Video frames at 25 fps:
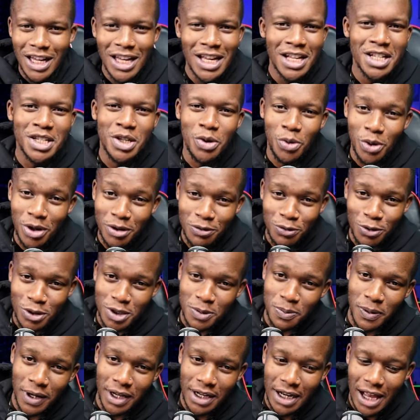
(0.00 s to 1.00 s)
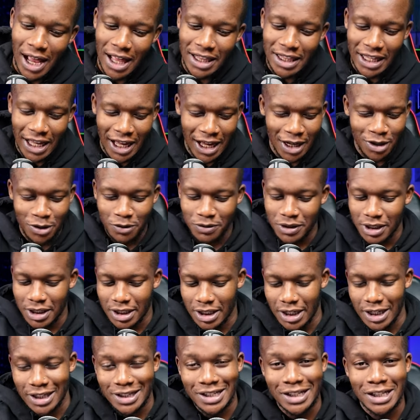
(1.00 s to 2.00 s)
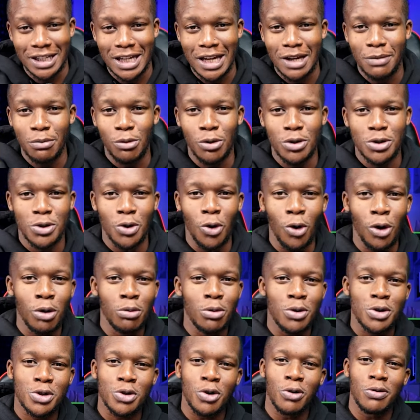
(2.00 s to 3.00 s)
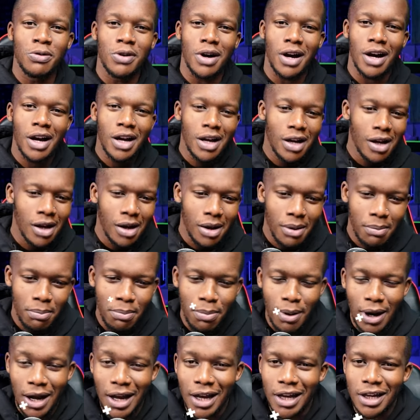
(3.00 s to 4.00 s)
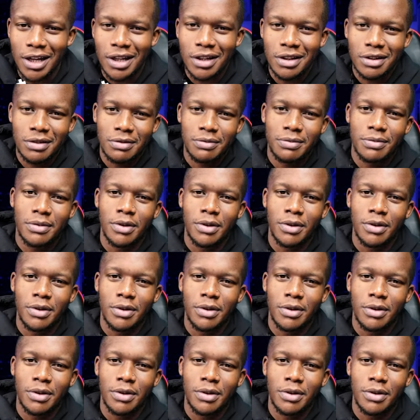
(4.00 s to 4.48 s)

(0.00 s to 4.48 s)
Easy win for Spain at the end of the day. The game was almost over by...